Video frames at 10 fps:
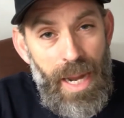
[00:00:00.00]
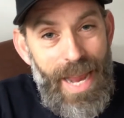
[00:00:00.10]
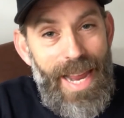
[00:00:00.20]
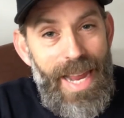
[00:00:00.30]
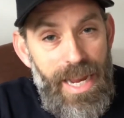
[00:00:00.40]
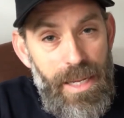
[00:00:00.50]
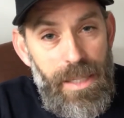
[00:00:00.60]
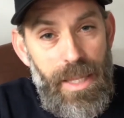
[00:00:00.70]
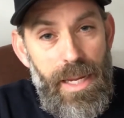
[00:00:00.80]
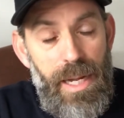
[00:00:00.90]
ears at
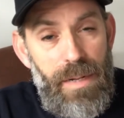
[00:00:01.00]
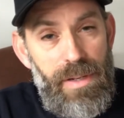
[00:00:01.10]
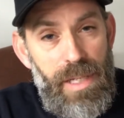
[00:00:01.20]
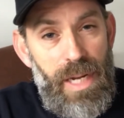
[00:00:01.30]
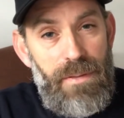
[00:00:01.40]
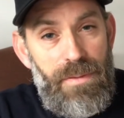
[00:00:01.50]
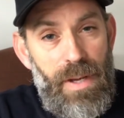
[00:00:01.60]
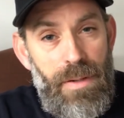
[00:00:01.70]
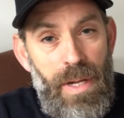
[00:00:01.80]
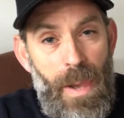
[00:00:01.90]
the end of a
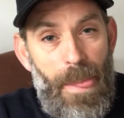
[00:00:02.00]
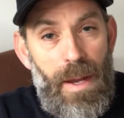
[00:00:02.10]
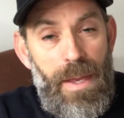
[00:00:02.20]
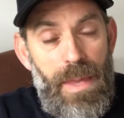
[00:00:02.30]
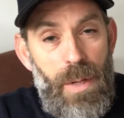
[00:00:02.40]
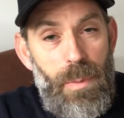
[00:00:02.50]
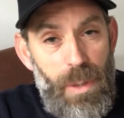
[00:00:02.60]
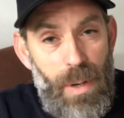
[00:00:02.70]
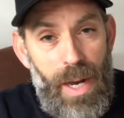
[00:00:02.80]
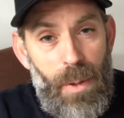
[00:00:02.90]
telephone, and they will
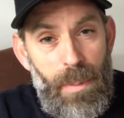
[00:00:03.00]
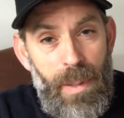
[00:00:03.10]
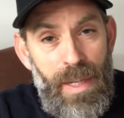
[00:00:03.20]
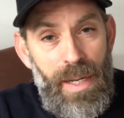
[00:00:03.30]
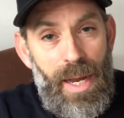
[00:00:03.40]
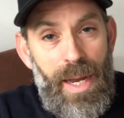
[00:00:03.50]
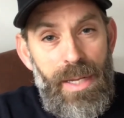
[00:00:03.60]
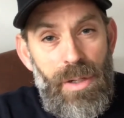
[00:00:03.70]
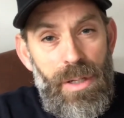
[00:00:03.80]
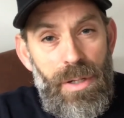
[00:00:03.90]
help.
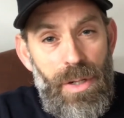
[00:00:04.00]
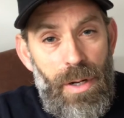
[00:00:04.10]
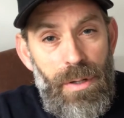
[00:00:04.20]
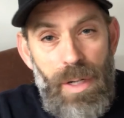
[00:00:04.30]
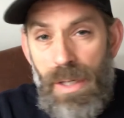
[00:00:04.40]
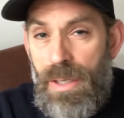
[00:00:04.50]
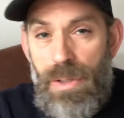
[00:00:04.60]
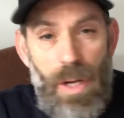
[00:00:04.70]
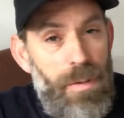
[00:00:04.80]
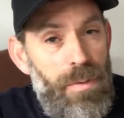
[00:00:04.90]
And, you know,
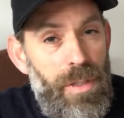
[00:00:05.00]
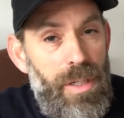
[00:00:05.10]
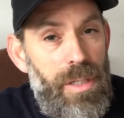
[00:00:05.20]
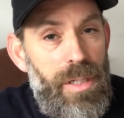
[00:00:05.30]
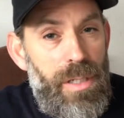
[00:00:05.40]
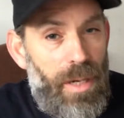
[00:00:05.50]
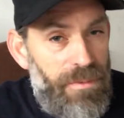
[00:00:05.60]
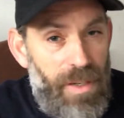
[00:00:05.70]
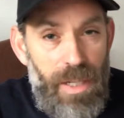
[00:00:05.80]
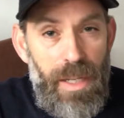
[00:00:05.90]
don't
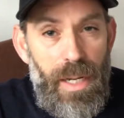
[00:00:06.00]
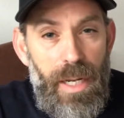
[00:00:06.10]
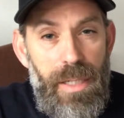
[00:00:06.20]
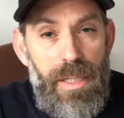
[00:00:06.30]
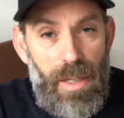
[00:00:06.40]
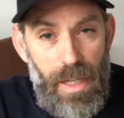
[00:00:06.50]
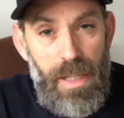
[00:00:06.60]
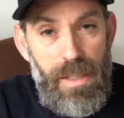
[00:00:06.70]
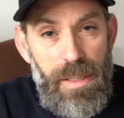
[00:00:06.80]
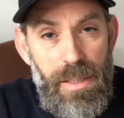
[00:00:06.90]
suffer in
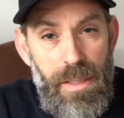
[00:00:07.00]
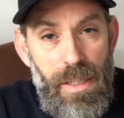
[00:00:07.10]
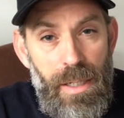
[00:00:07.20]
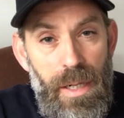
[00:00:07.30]
silence.